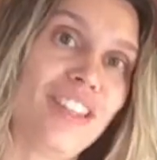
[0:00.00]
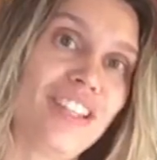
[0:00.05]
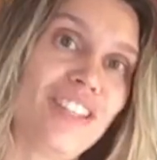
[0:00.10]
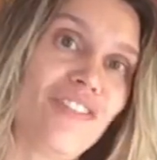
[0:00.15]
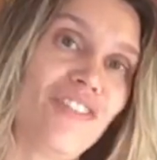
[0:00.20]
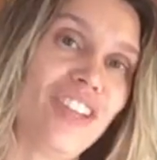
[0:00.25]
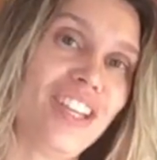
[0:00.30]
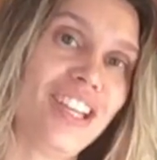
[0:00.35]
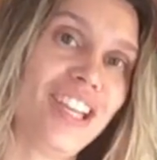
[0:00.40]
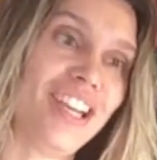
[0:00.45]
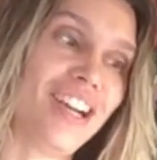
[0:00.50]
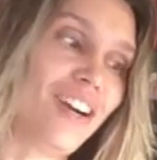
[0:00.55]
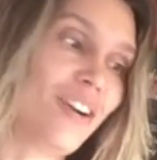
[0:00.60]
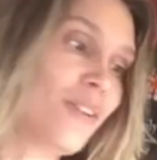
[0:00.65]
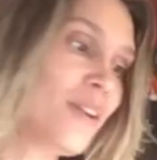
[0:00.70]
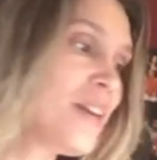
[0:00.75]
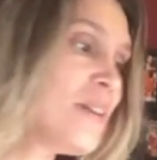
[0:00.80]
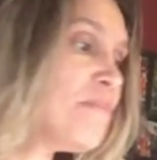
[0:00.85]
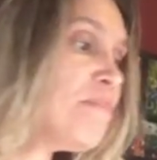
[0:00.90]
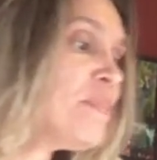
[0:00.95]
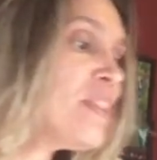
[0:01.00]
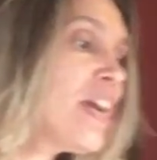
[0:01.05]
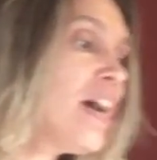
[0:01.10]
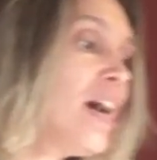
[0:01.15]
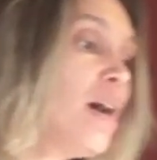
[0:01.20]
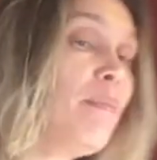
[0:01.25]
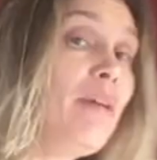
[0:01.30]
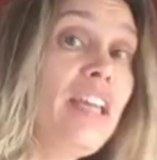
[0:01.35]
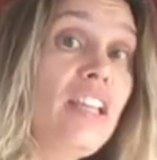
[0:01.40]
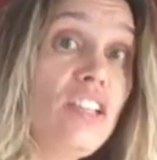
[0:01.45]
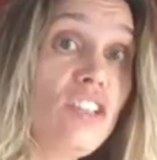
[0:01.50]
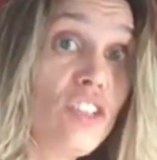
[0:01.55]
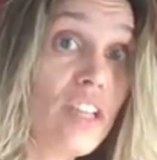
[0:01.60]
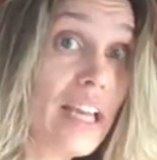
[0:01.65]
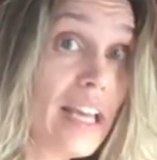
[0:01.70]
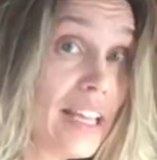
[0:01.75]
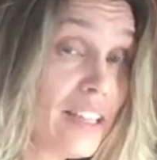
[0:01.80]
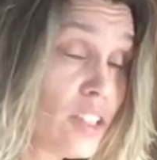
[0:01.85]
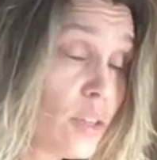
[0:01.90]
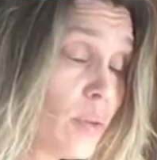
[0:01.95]
this video. And
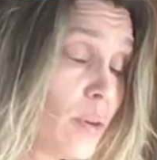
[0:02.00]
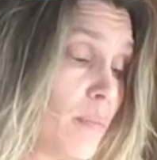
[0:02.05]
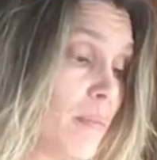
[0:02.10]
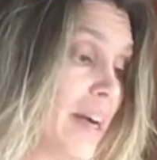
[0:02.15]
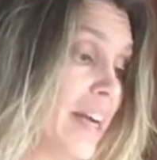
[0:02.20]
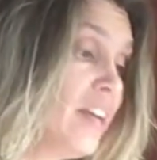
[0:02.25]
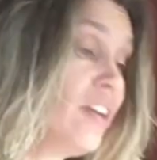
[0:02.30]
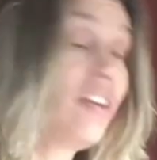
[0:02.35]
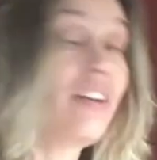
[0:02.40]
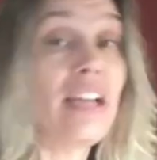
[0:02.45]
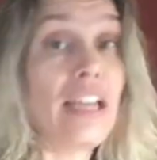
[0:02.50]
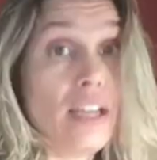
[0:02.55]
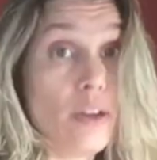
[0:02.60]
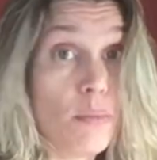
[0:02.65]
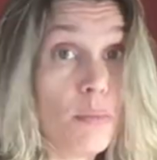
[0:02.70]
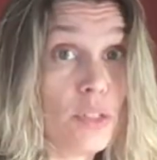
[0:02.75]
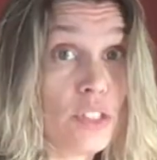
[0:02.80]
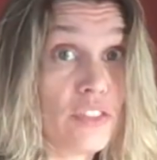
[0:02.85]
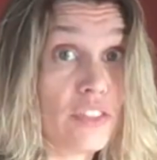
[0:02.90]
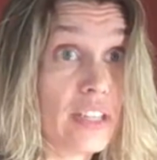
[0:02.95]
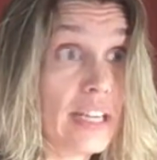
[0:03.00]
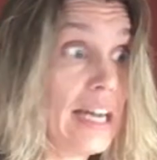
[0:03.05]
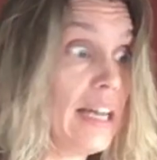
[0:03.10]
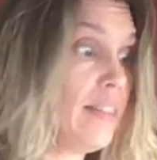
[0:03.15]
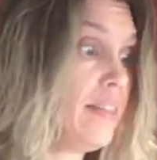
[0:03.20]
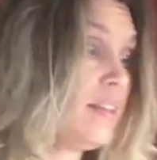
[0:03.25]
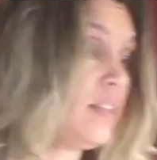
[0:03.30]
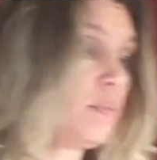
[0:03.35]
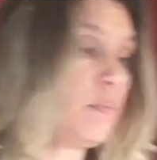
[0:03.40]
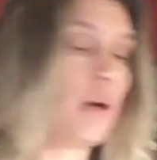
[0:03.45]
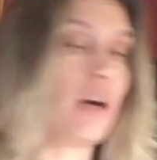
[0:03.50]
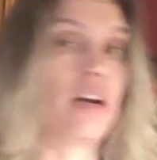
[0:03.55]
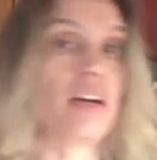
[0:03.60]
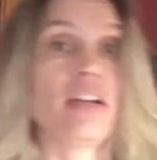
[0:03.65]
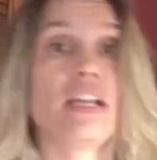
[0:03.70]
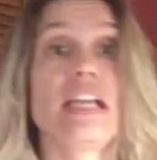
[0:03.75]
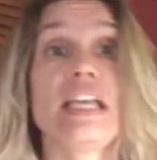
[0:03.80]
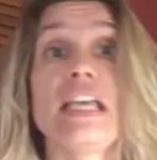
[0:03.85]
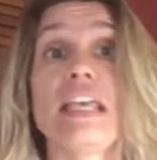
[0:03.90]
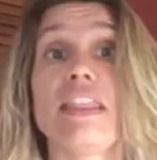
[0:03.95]
as a reminder, and I almost forgot this
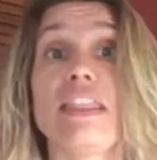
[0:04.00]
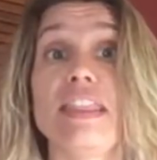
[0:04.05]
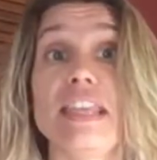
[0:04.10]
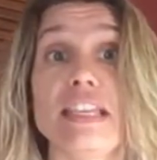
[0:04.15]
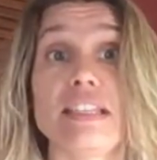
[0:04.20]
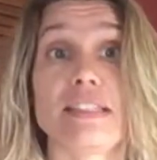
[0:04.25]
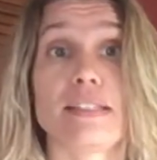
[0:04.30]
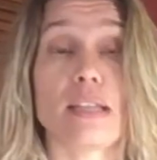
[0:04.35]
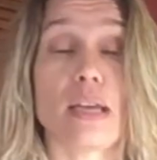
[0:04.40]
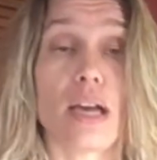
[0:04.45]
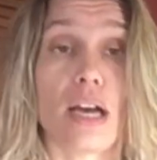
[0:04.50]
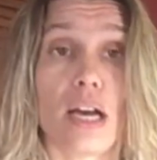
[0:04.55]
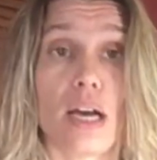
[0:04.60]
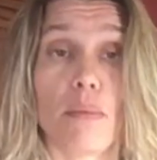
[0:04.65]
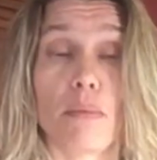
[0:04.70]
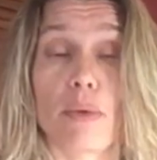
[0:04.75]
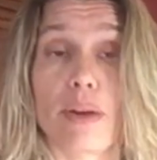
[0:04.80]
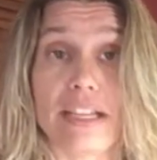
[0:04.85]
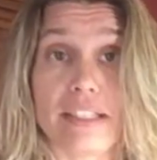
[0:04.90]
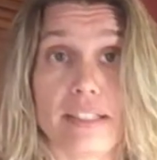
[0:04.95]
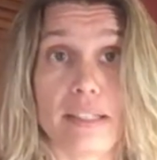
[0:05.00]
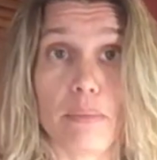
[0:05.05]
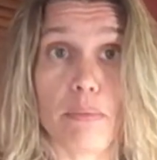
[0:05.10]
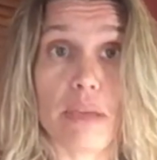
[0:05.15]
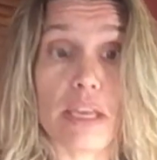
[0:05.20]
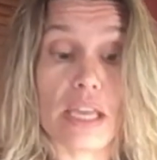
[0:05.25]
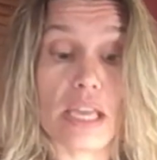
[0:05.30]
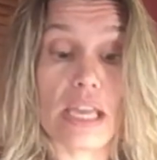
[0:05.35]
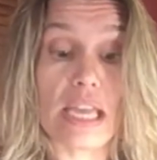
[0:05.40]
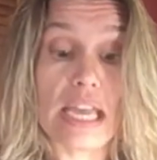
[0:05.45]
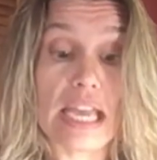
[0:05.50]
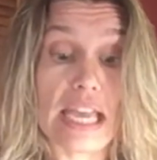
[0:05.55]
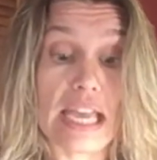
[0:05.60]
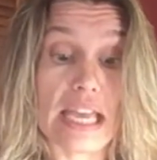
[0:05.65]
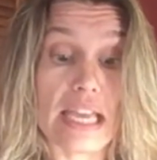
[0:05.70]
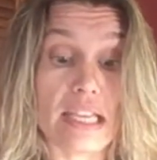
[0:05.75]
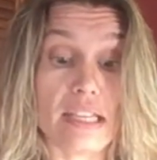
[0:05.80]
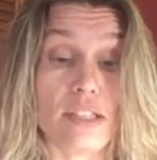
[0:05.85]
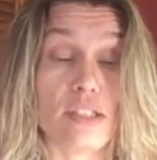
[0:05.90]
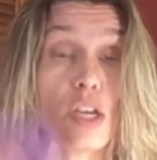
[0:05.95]
part, this recipe
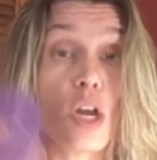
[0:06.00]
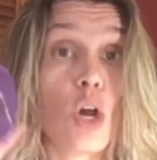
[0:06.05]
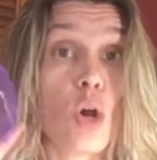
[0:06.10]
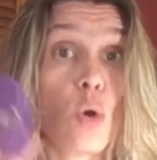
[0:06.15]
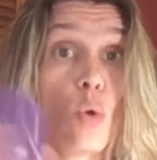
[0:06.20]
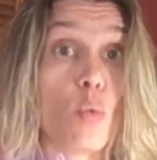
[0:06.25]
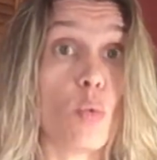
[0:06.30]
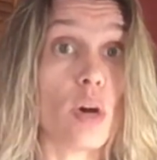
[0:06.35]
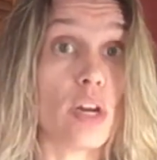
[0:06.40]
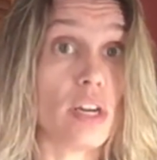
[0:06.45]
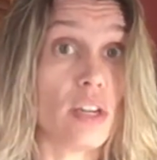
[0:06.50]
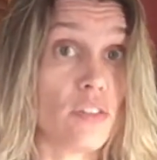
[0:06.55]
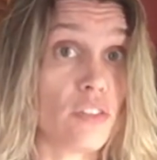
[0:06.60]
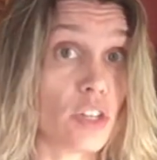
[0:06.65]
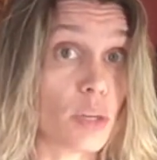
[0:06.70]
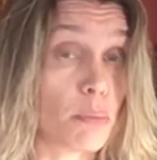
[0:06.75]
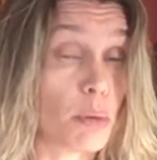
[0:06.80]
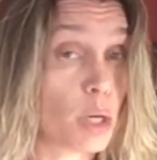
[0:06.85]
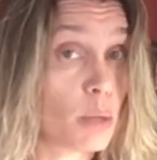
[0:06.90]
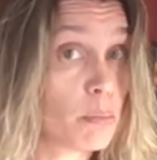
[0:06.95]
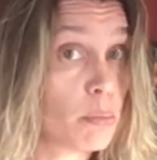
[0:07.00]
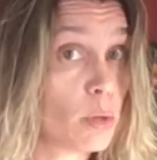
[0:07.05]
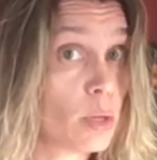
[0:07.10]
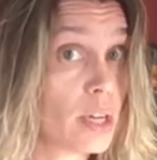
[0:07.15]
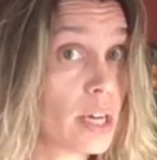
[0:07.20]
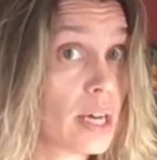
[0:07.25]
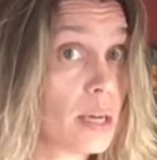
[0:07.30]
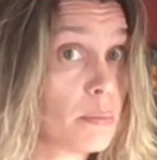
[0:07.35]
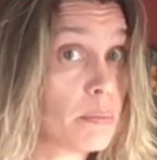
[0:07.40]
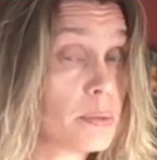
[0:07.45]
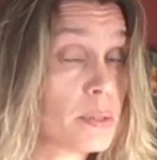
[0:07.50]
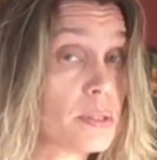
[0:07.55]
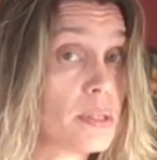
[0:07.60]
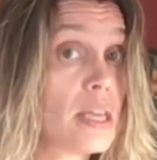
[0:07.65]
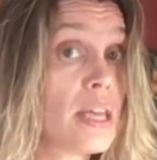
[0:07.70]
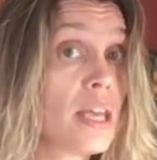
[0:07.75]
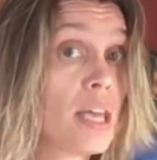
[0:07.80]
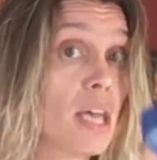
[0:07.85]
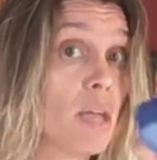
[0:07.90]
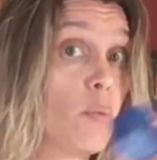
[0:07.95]
is one of your purple cups
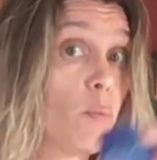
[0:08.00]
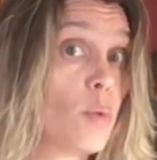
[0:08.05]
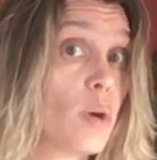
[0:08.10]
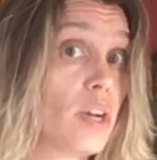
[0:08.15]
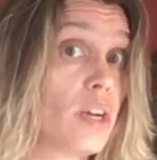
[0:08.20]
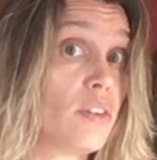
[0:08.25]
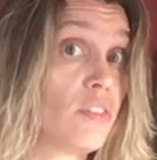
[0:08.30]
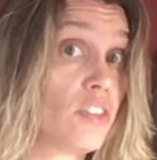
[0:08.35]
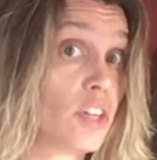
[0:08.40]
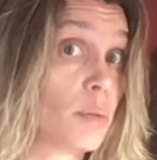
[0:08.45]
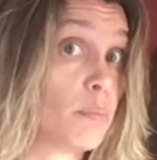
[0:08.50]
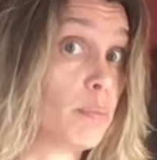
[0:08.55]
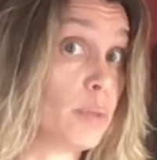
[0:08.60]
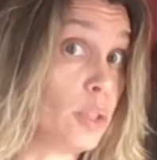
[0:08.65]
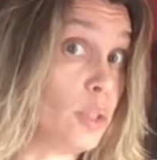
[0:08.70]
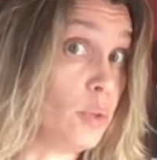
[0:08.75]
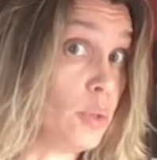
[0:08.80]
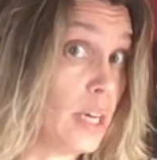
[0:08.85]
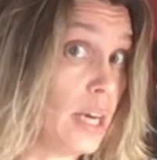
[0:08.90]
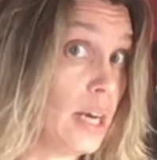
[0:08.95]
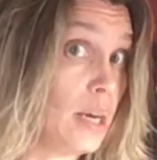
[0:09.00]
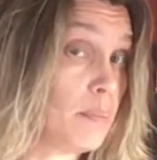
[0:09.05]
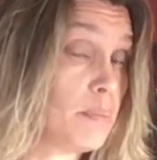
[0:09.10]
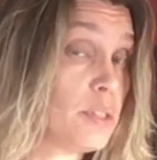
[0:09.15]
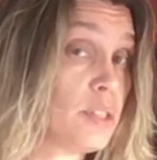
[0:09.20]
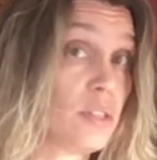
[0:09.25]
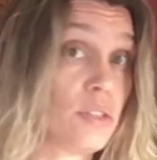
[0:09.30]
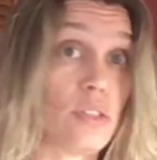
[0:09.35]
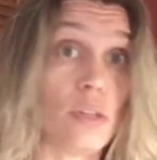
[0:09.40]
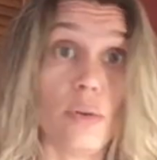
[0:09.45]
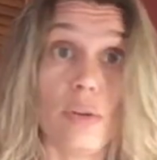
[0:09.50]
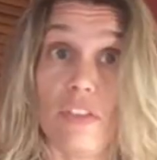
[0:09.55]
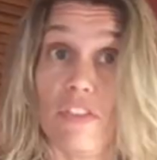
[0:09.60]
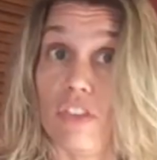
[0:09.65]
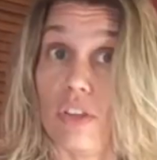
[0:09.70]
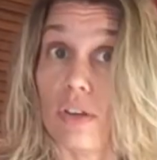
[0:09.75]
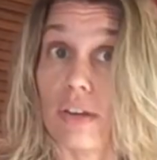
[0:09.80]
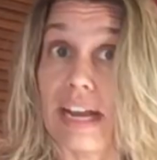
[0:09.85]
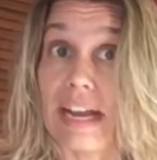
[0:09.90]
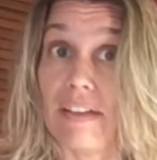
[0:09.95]
and one of your blue cups. So if
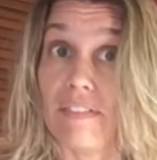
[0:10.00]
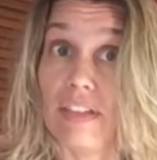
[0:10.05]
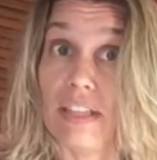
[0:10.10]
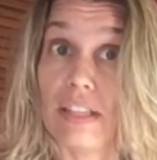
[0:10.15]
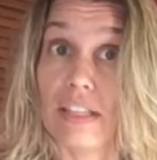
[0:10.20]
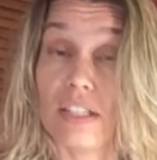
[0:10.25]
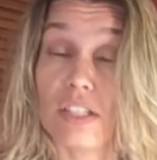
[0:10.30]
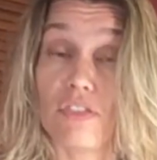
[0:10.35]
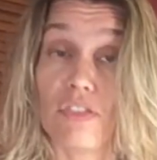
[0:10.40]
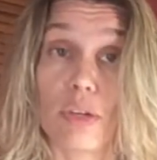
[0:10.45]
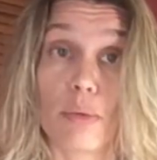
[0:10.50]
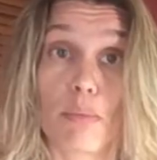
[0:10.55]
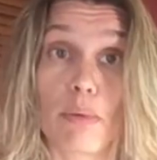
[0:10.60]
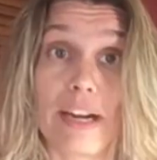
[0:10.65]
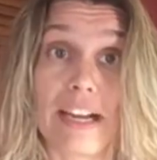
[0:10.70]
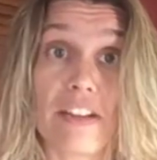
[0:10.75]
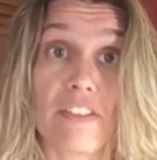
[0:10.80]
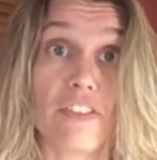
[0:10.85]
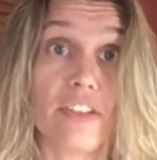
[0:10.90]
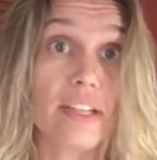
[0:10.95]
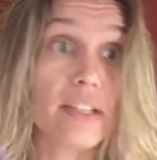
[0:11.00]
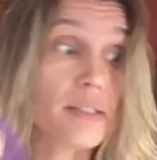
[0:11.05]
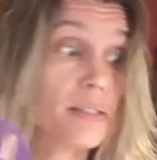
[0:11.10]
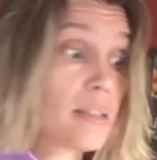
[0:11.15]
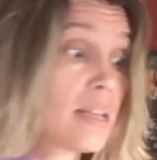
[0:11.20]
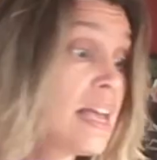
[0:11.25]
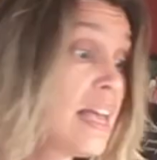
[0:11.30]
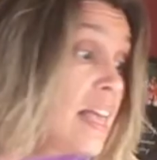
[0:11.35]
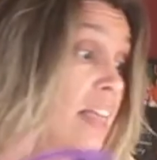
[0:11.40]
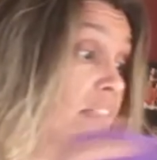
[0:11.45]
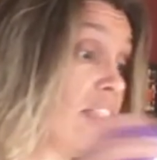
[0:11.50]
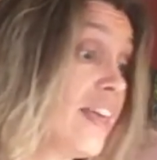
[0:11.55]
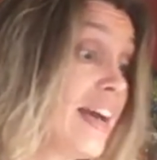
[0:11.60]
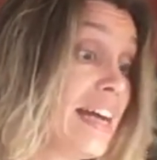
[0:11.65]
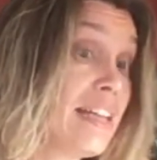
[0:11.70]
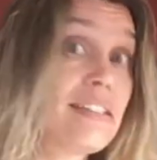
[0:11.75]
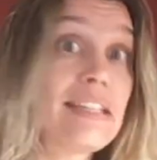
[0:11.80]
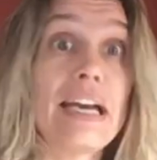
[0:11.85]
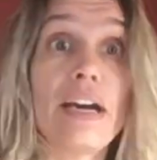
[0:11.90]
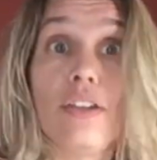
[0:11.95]
you're having this for breakfast,
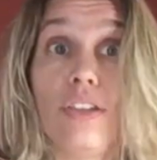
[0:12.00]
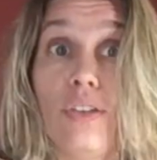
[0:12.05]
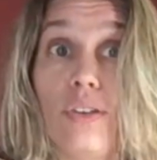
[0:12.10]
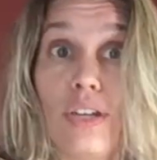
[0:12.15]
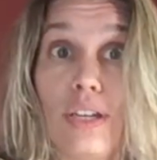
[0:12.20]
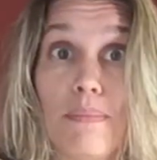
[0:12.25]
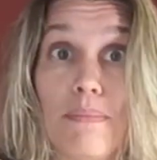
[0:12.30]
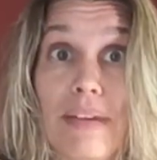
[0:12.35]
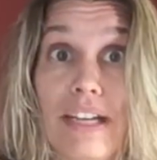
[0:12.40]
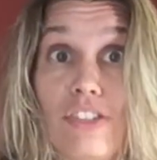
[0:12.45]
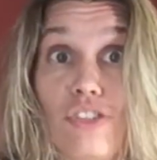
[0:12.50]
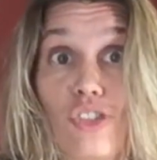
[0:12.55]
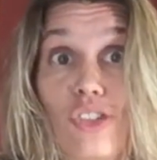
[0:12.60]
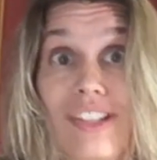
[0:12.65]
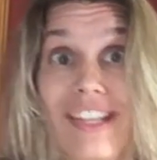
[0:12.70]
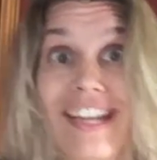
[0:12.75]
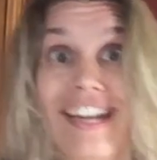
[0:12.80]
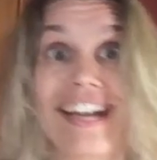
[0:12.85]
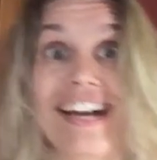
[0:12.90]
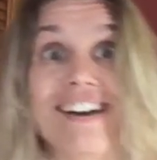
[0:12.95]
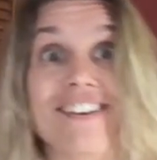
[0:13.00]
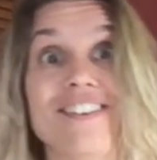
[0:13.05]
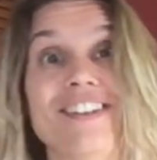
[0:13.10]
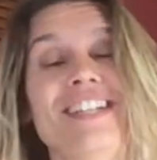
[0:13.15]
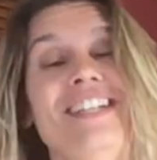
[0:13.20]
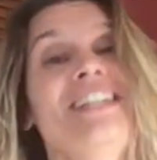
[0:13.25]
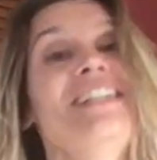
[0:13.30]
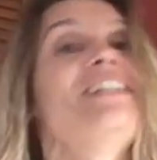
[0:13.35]
that's how you could measure that out.